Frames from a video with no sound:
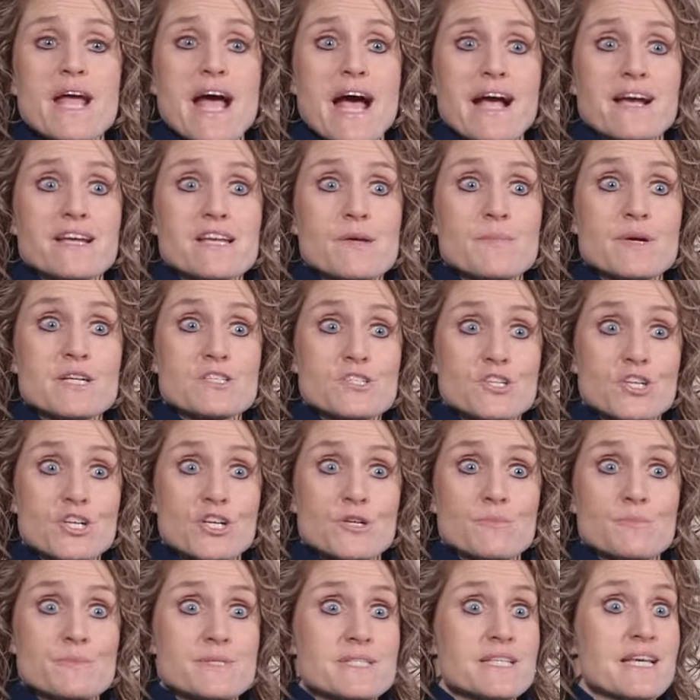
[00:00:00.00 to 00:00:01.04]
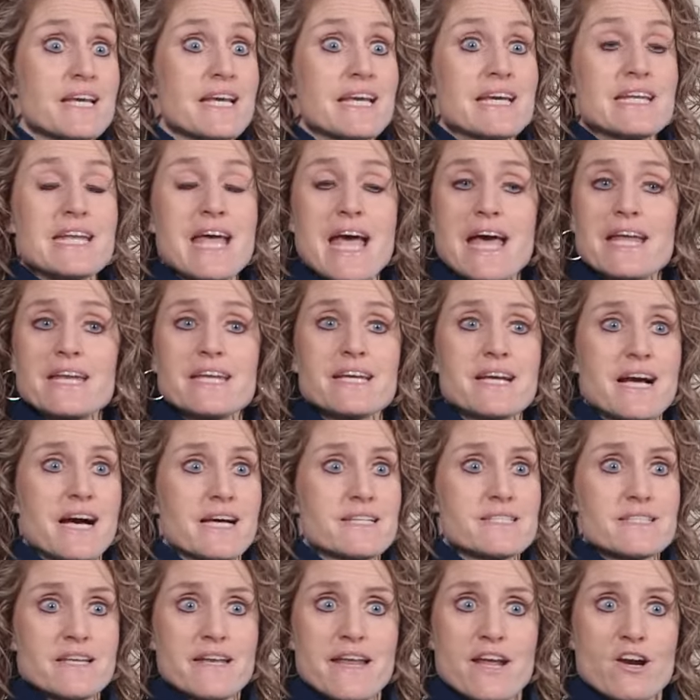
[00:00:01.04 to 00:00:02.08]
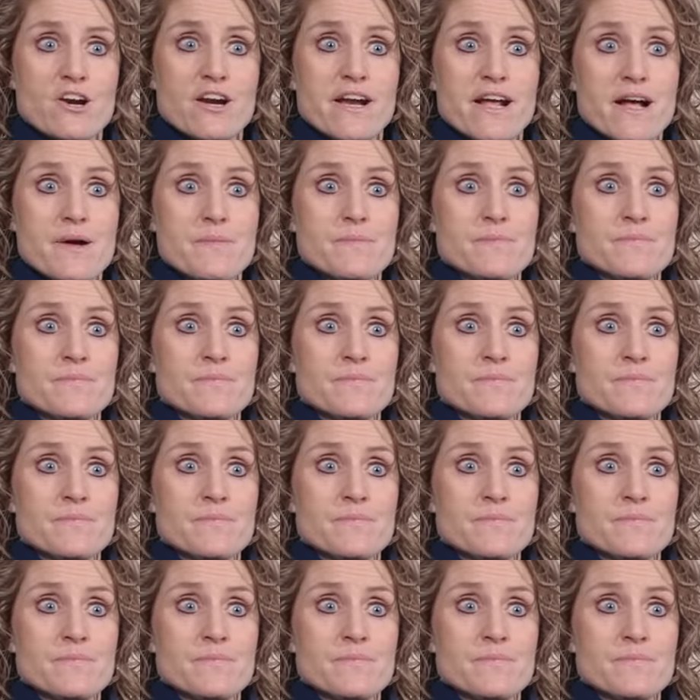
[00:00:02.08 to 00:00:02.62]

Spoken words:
academic terms in any content area.